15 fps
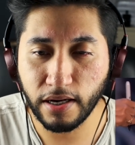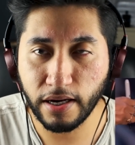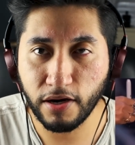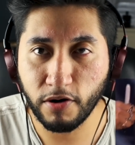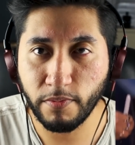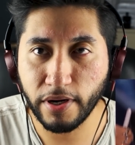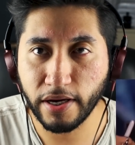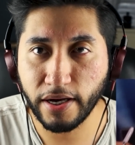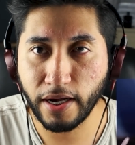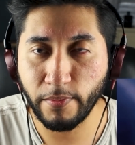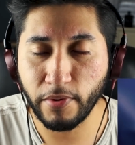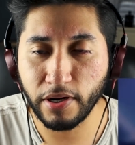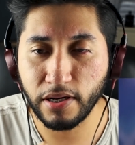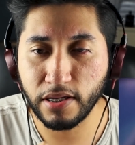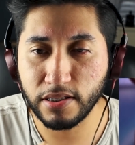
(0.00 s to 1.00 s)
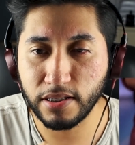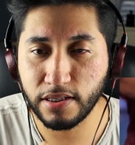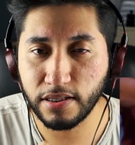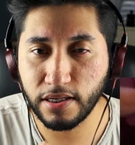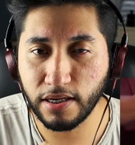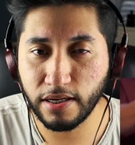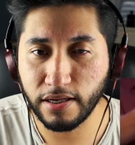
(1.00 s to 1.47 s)
hope my camera
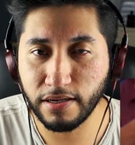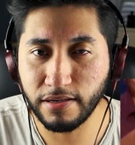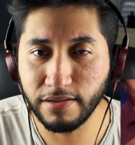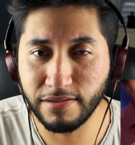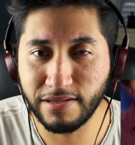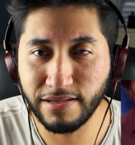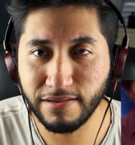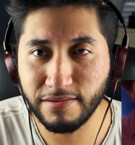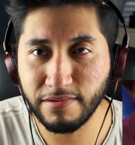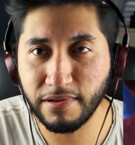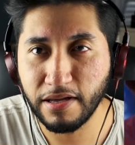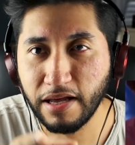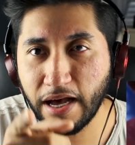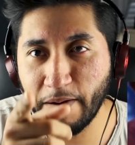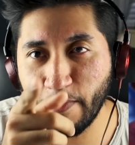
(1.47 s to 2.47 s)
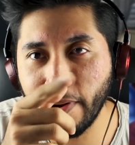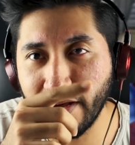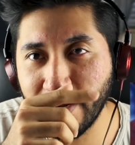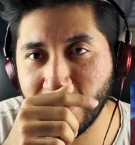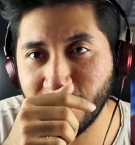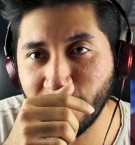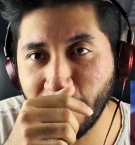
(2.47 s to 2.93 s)
doesn't die. I'm
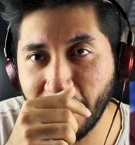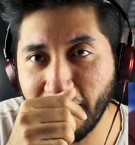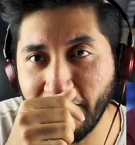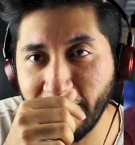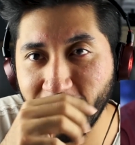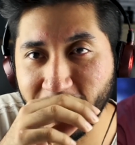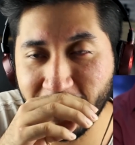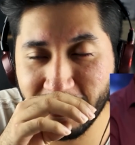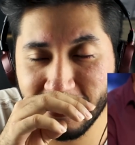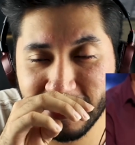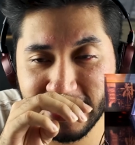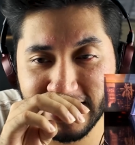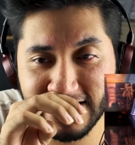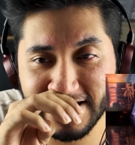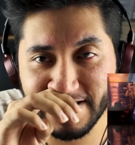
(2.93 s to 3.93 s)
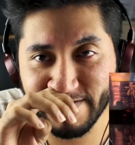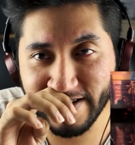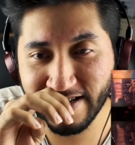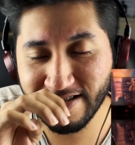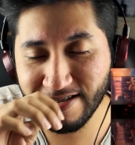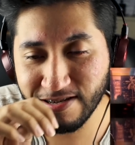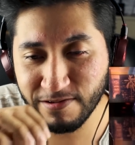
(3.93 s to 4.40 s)
looking at the battery right now. Jesus,
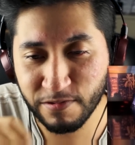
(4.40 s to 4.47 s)
man.